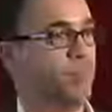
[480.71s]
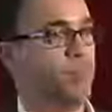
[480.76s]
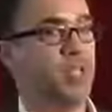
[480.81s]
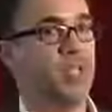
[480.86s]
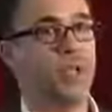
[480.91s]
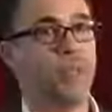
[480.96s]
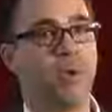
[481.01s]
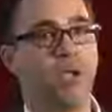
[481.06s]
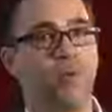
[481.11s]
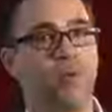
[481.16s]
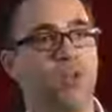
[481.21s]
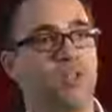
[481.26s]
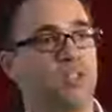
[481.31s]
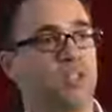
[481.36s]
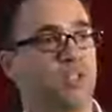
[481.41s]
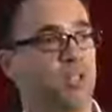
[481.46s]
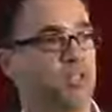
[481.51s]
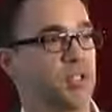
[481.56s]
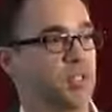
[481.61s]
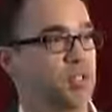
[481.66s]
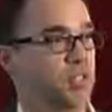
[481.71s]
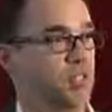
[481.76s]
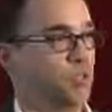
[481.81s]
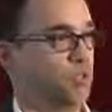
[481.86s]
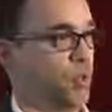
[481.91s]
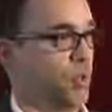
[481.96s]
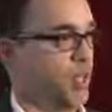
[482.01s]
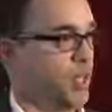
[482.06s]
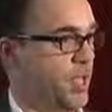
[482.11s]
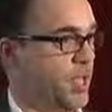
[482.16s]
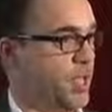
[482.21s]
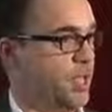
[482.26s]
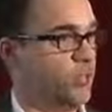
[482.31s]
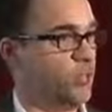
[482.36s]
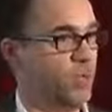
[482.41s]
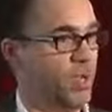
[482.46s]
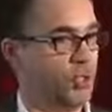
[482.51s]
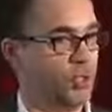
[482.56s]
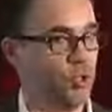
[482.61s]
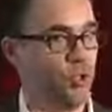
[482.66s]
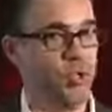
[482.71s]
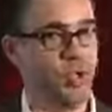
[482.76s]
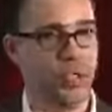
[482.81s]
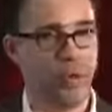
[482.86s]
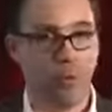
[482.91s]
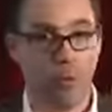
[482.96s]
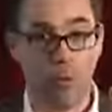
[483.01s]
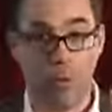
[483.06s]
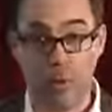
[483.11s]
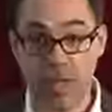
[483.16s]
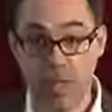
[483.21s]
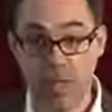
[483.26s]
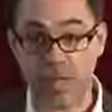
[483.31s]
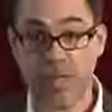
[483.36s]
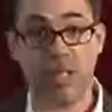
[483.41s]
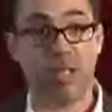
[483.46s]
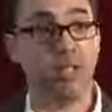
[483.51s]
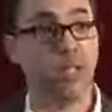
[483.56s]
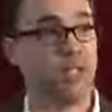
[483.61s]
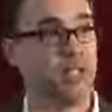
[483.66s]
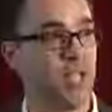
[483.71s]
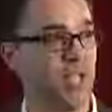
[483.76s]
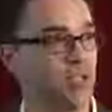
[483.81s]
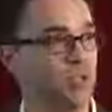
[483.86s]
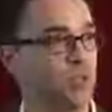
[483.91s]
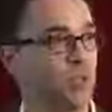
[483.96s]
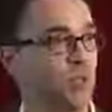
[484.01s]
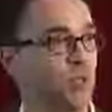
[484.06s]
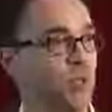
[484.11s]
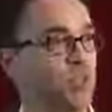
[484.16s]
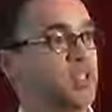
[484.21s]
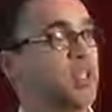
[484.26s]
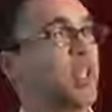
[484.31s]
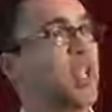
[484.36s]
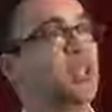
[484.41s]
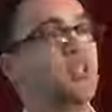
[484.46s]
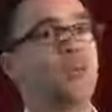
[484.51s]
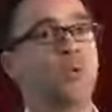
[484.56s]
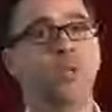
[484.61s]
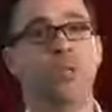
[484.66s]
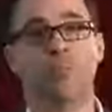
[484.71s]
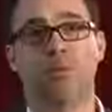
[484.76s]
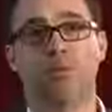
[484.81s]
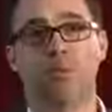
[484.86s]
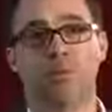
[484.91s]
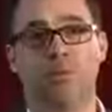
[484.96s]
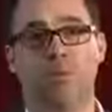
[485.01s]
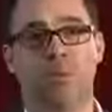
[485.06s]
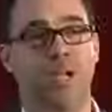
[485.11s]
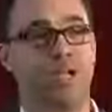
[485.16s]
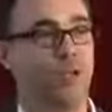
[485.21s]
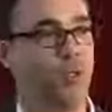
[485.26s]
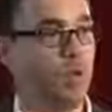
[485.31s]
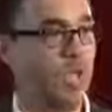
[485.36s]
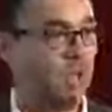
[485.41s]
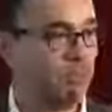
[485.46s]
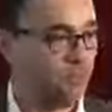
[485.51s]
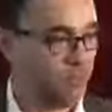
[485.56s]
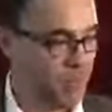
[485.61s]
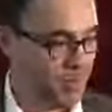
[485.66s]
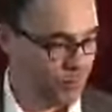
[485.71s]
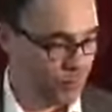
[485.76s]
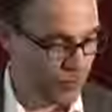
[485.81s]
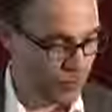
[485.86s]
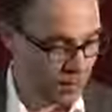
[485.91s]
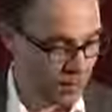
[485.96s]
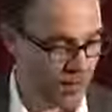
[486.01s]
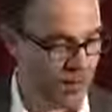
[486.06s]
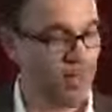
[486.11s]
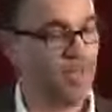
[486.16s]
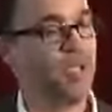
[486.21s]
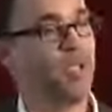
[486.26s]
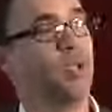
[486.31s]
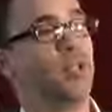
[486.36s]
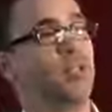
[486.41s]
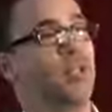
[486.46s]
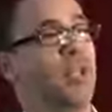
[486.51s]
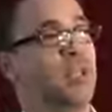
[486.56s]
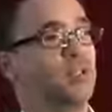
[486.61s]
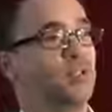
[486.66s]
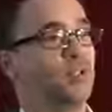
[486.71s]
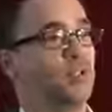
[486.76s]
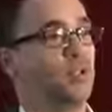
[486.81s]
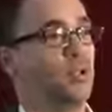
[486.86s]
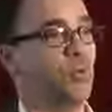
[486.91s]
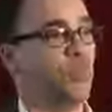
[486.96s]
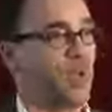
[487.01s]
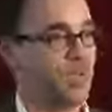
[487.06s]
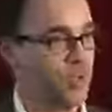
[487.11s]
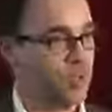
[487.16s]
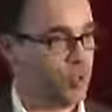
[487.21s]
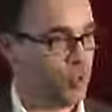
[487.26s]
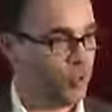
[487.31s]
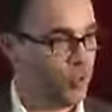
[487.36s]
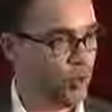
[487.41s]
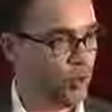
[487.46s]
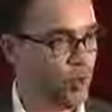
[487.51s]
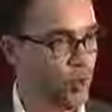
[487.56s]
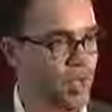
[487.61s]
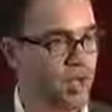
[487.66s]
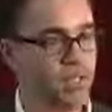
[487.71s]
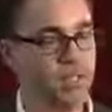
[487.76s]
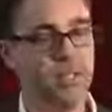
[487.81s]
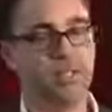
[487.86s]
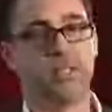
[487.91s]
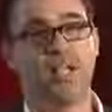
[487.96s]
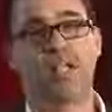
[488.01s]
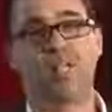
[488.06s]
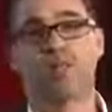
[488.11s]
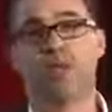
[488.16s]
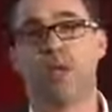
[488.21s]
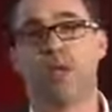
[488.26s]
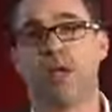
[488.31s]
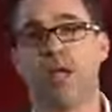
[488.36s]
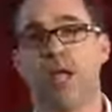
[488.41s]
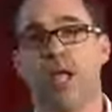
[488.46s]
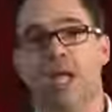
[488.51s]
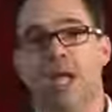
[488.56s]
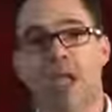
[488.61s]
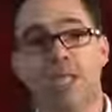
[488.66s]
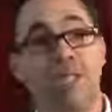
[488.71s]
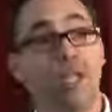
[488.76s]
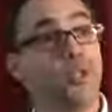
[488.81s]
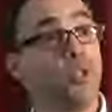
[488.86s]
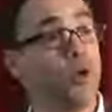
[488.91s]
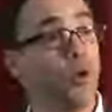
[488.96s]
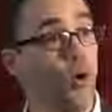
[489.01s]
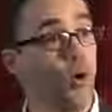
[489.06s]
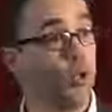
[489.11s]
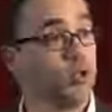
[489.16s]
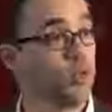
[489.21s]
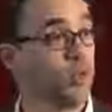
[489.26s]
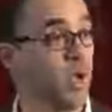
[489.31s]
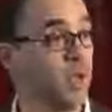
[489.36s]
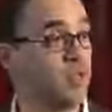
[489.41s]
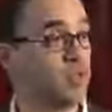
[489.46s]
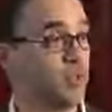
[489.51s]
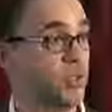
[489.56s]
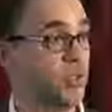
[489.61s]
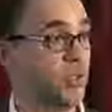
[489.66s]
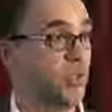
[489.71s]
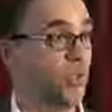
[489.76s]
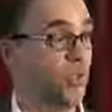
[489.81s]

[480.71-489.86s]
me and my research assistants were there to make sure that they were reading the textbook. It's like a dream come true, right? You have people there next to you making sure you're reading the textbook, and then you're also answering the